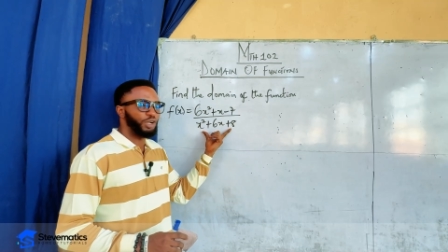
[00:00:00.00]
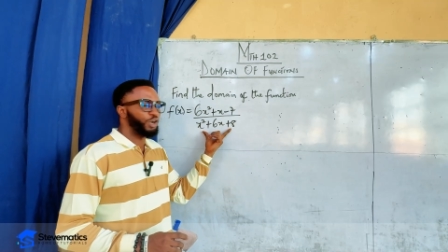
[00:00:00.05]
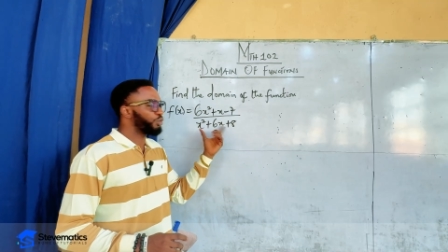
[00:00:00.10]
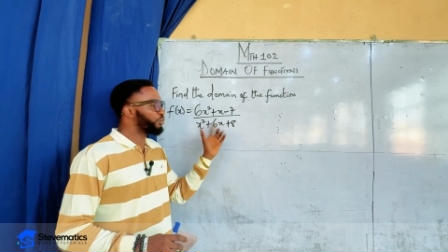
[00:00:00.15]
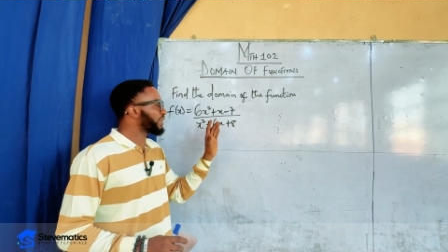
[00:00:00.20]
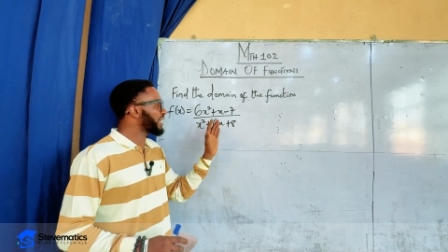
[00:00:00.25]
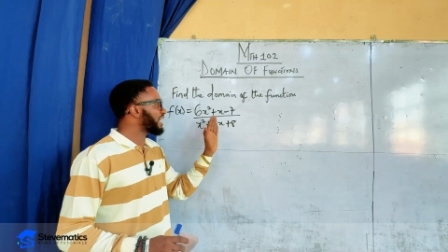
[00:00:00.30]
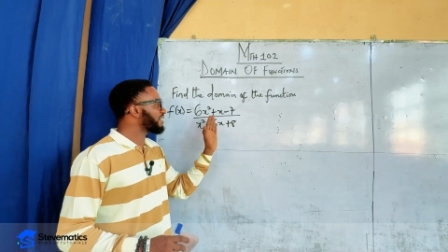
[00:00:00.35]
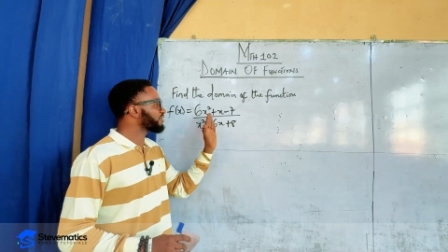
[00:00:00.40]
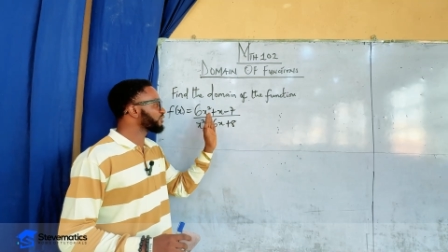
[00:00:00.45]

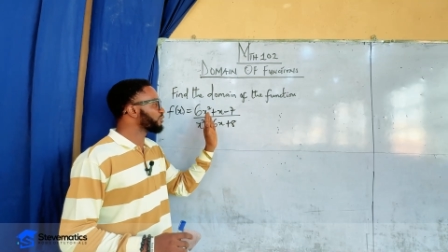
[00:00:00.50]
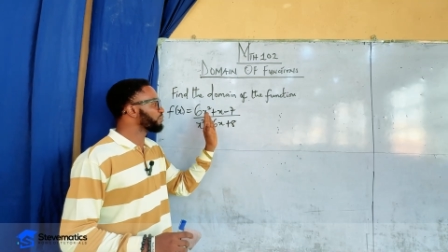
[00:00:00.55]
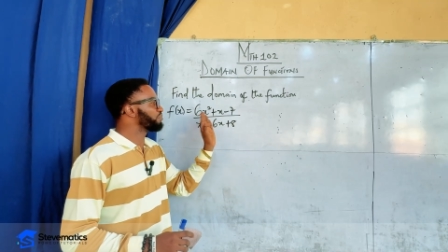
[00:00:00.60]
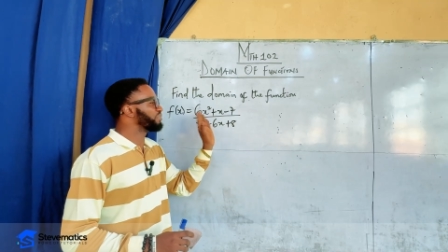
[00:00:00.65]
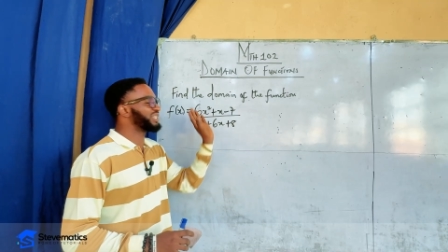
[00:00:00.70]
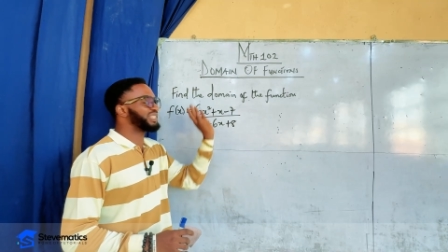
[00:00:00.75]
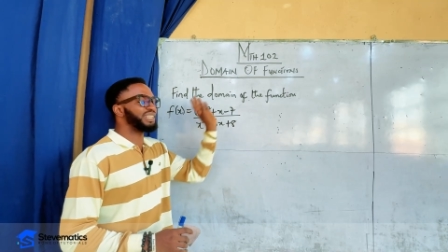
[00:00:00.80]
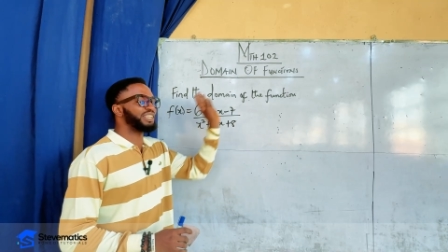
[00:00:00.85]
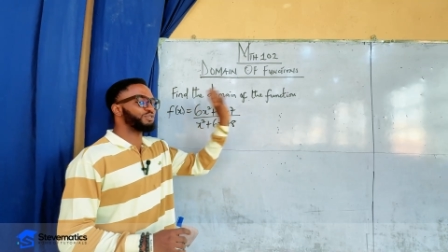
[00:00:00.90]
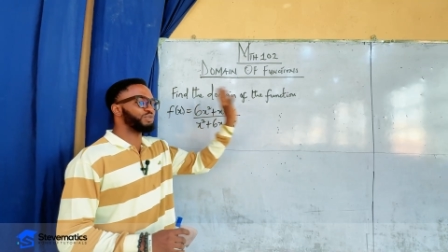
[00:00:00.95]
We have no
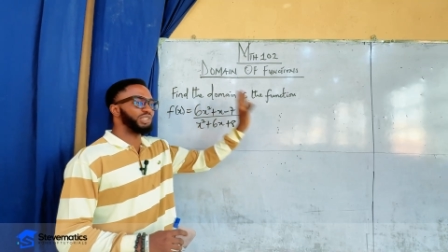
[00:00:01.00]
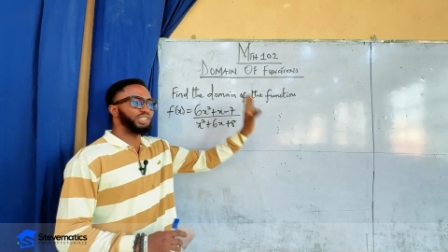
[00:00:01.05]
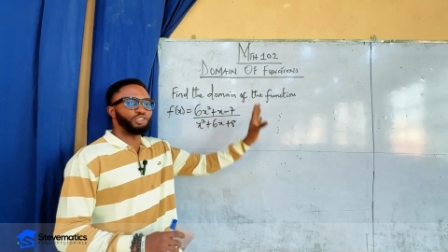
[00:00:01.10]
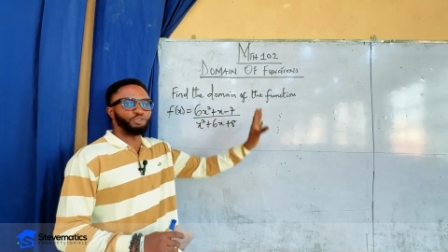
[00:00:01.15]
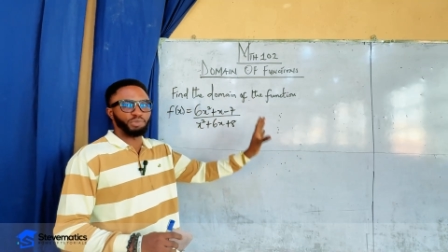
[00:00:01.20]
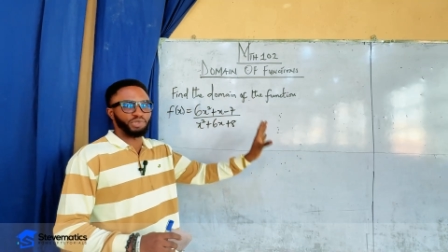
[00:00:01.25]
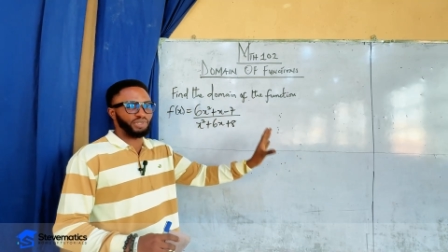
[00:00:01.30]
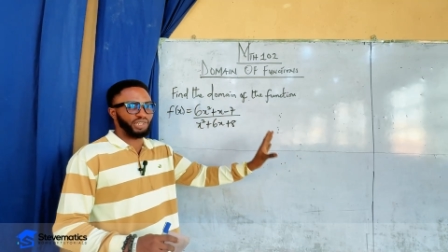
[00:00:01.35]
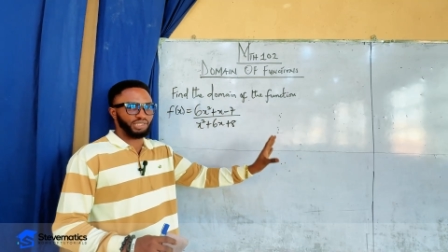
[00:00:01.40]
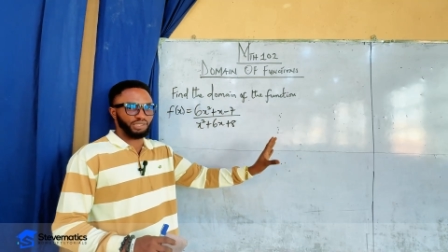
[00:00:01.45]
business with the
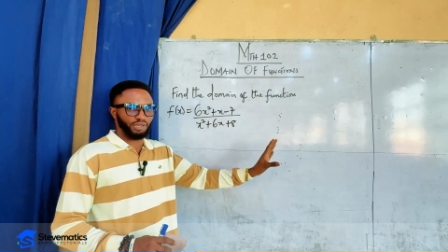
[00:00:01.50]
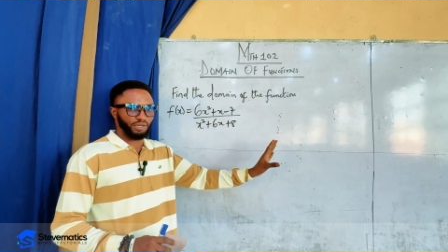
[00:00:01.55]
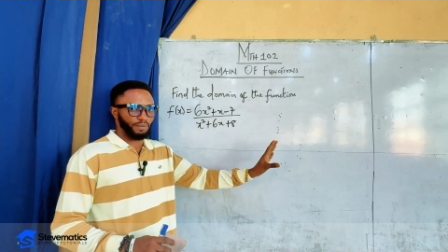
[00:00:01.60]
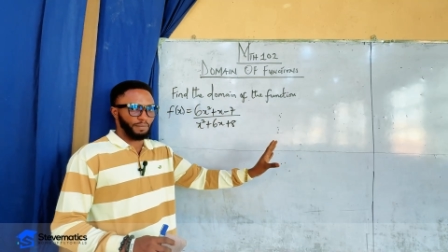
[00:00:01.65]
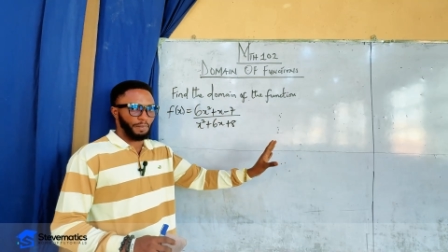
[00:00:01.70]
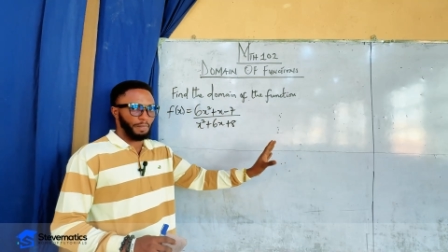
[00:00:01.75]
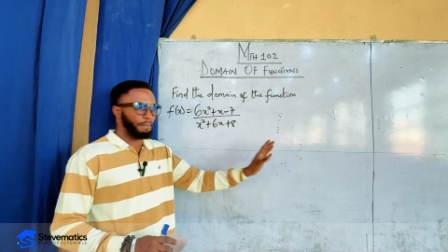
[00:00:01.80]
numerator.